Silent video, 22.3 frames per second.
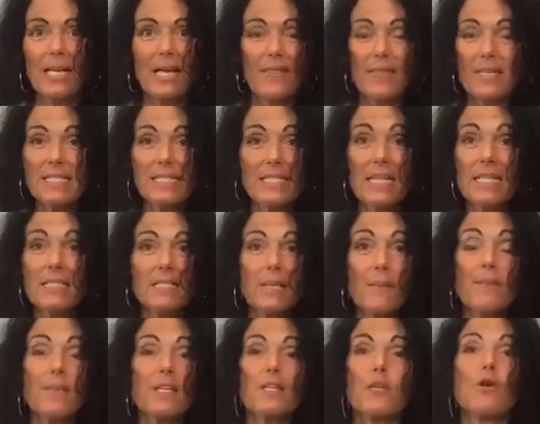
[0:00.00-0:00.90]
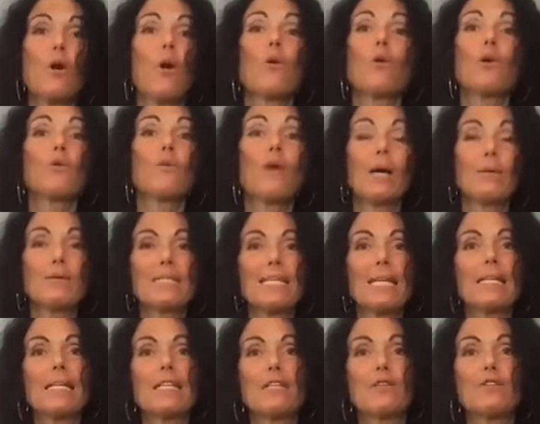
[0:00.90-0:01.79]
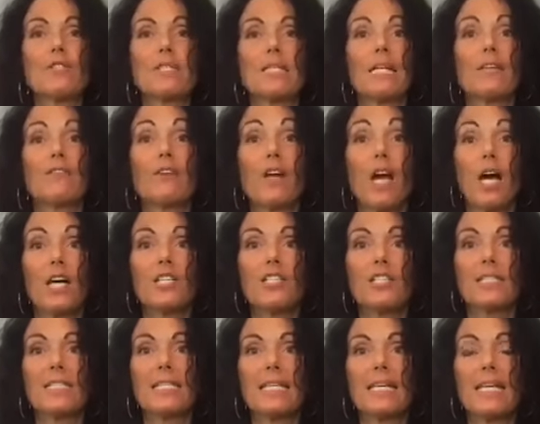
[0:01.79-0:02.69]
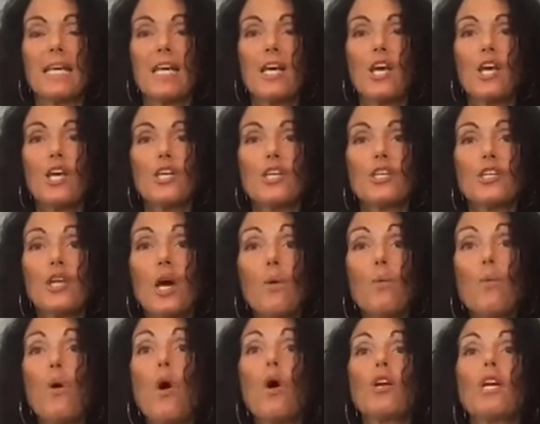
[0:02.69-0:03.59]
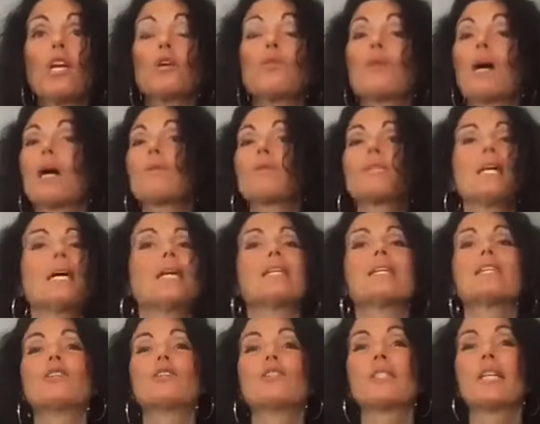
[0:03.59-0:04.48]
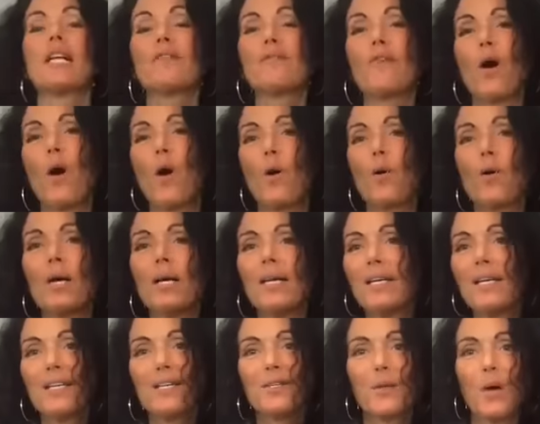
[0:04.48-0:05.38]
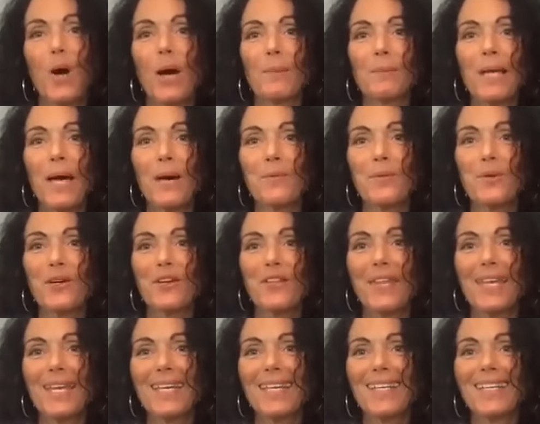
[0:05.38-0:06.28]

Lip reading: This is not something you're going around telling yourself consciously. You're not walking around telling yourself, oh, you know, I'm not worthy.